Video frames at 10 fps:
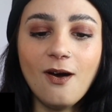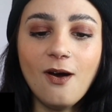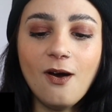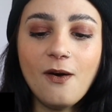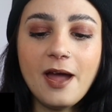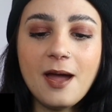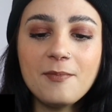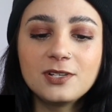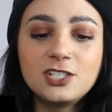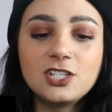
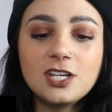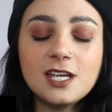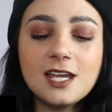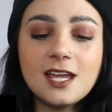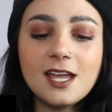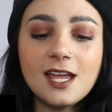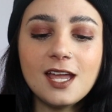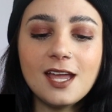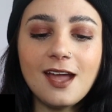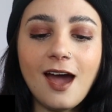
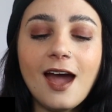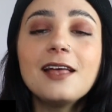OMG.